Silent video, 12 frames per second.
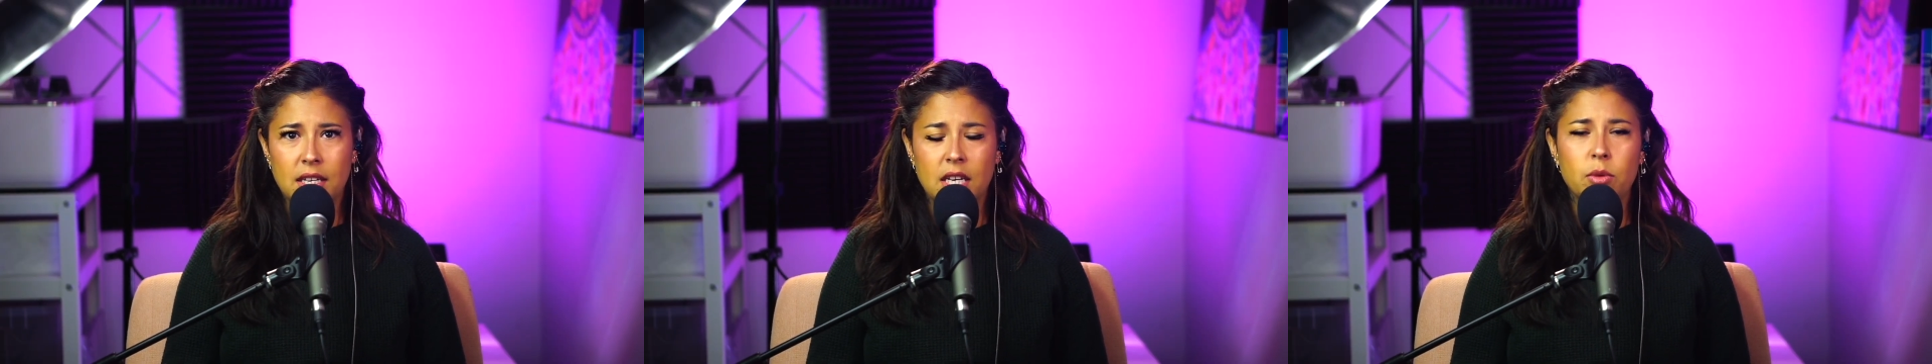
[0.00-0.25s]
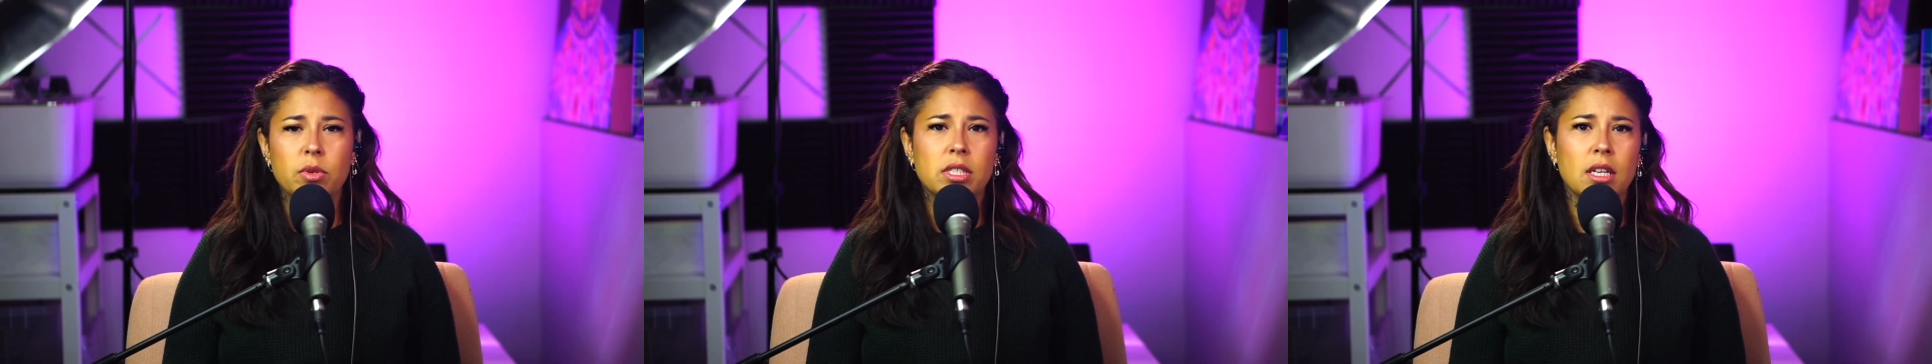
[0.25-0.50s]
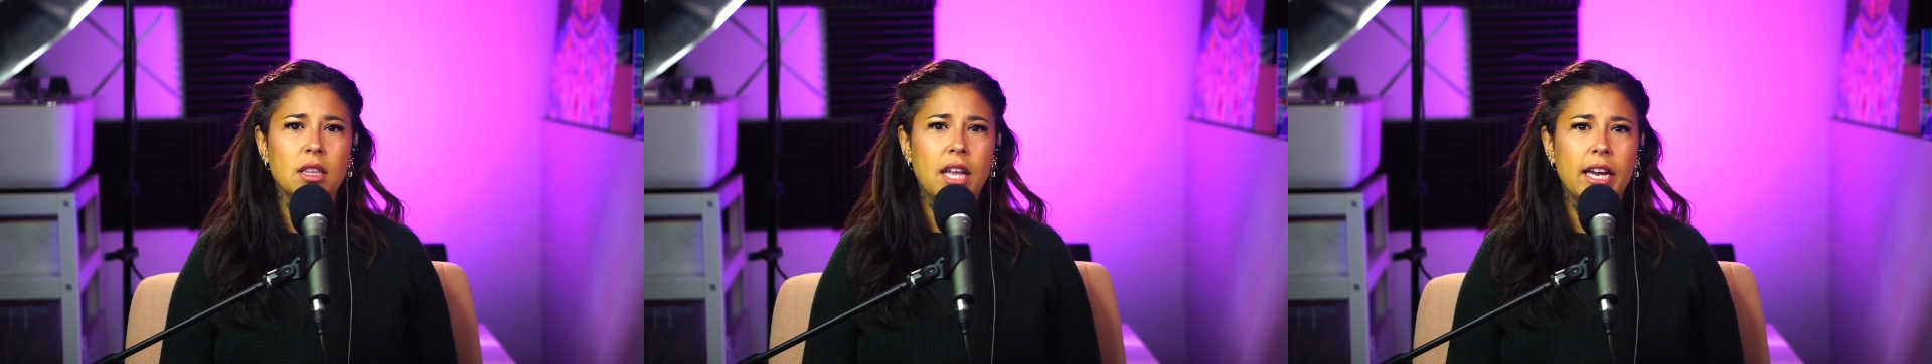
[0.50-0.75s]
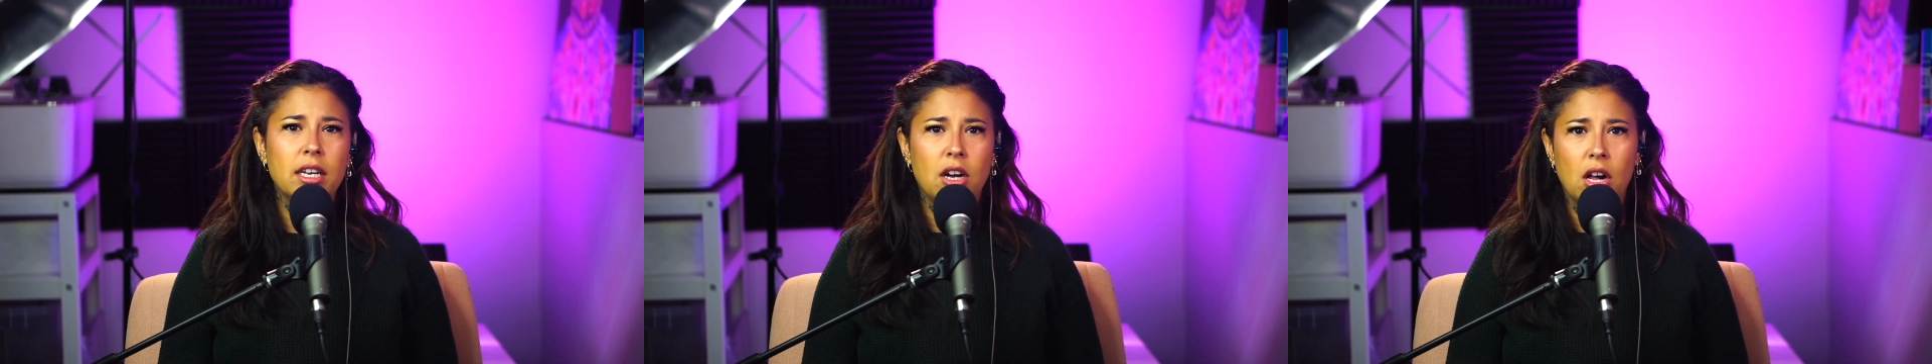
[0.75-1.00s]
It was a
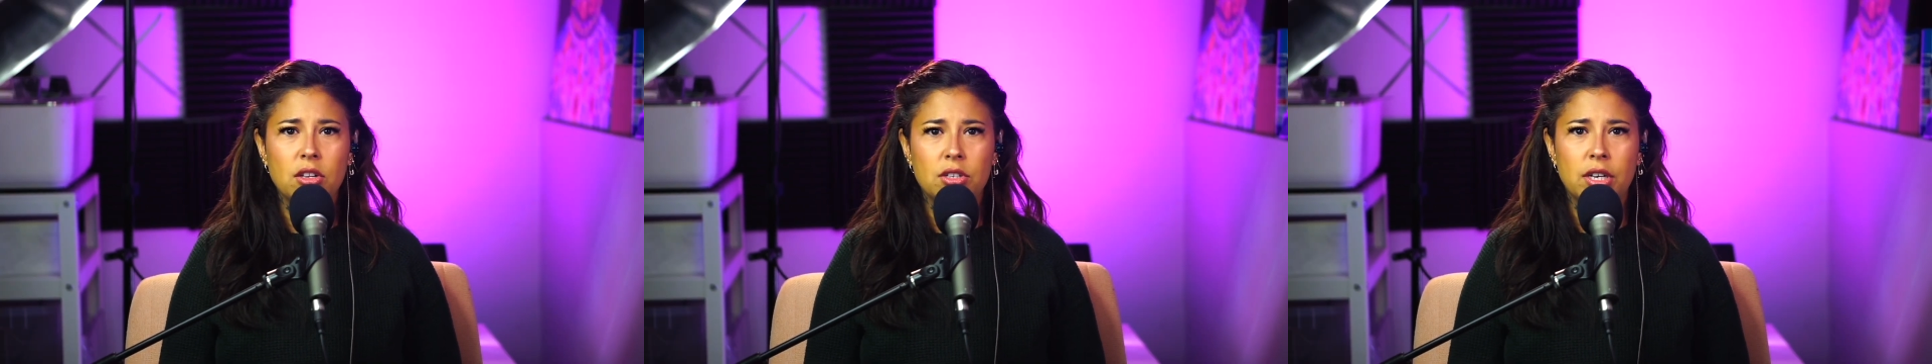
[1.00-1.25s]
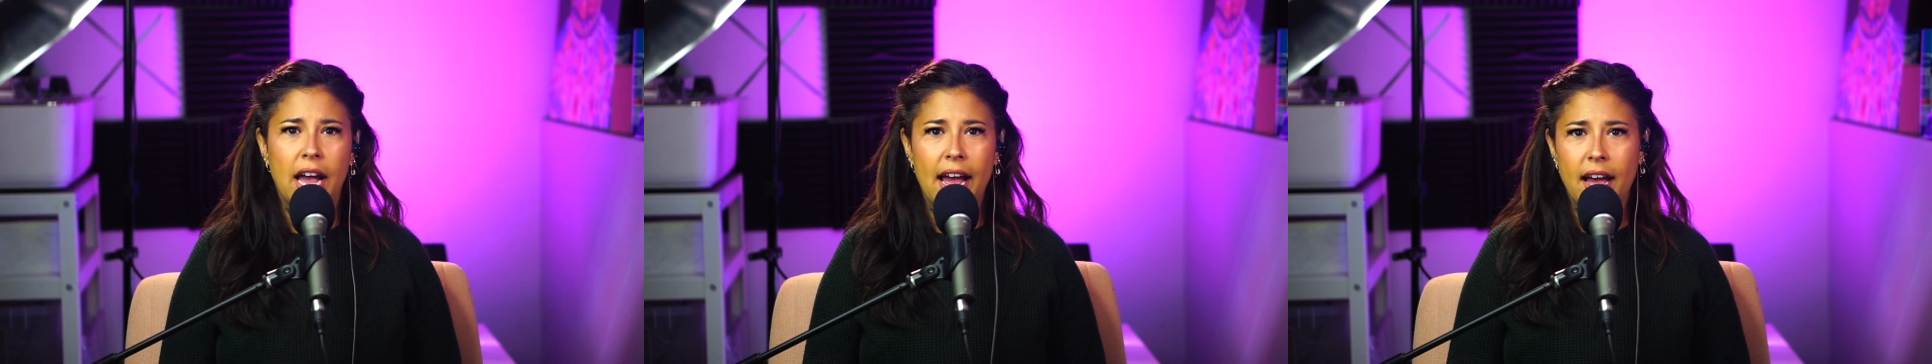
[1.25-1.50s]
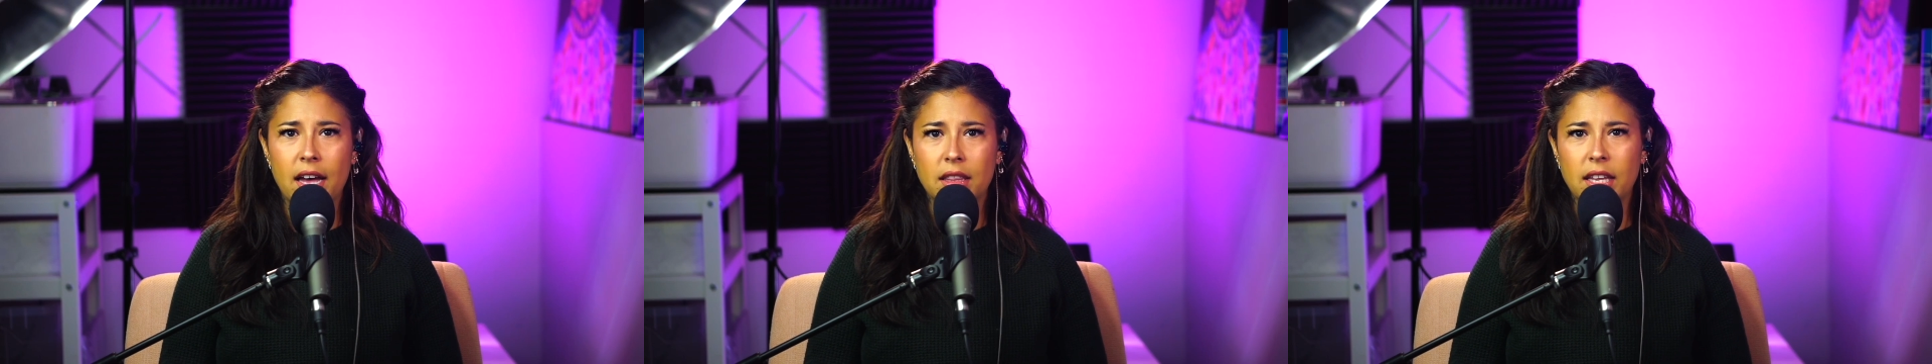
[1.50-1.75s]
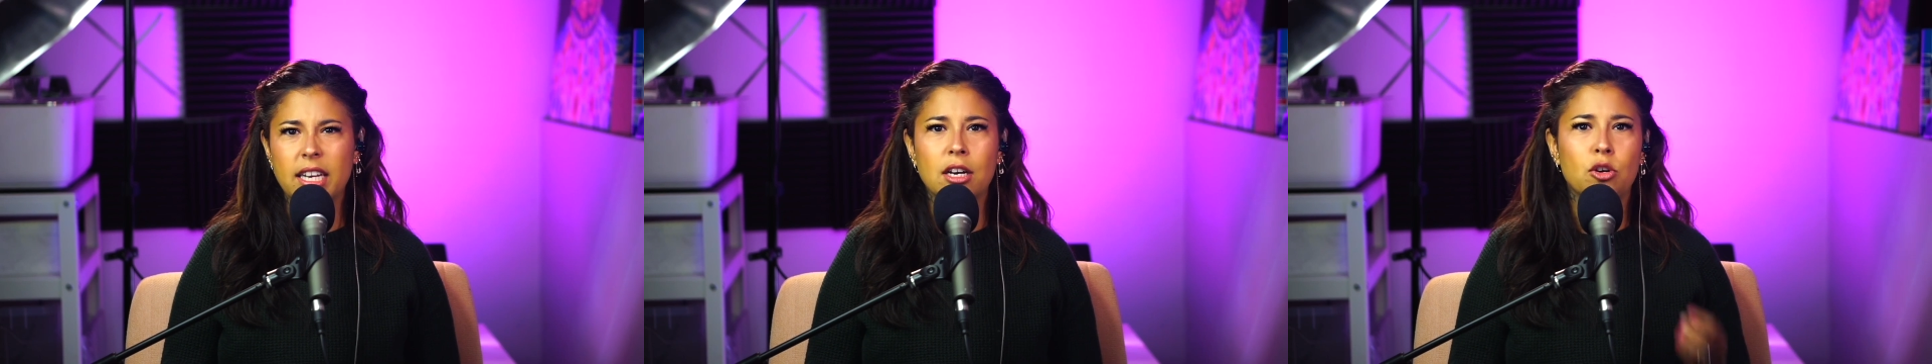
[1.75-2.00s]
light colored hat,
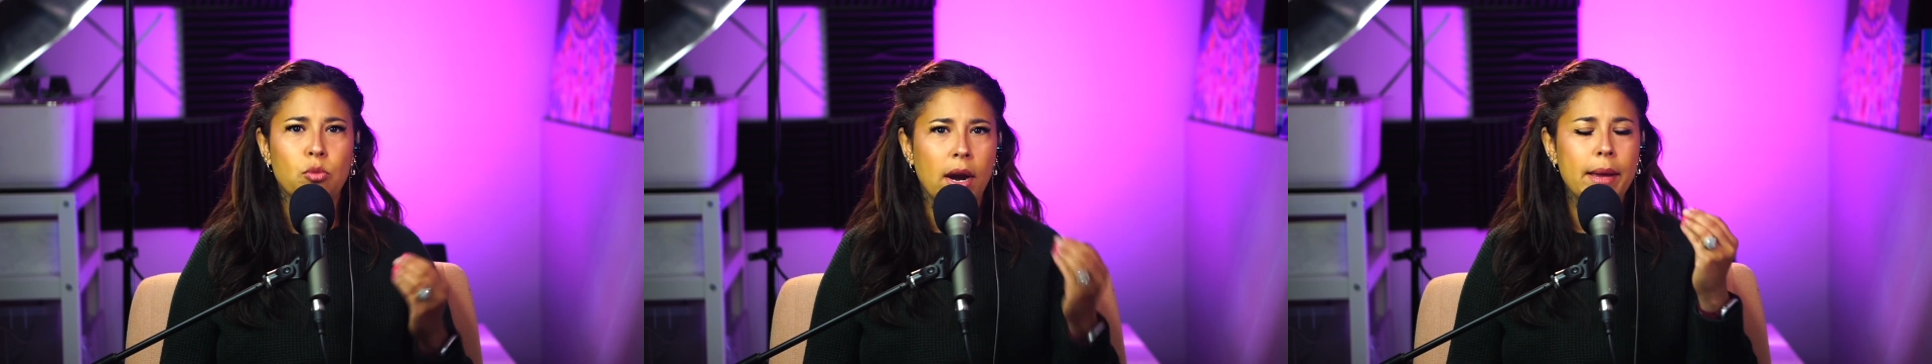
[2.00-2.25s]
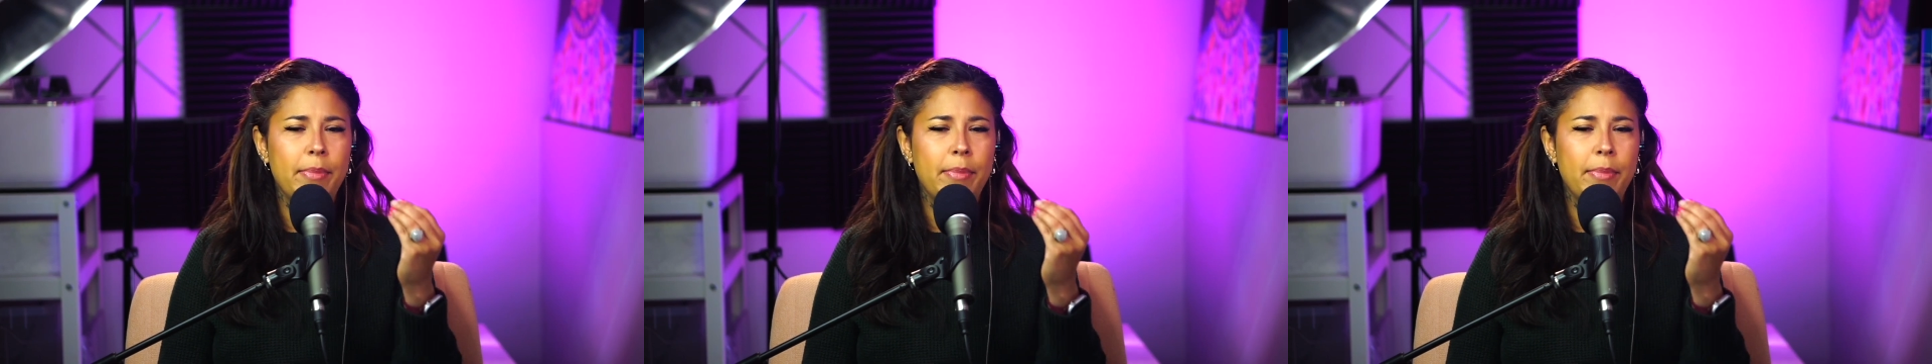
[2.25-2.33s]
like a gray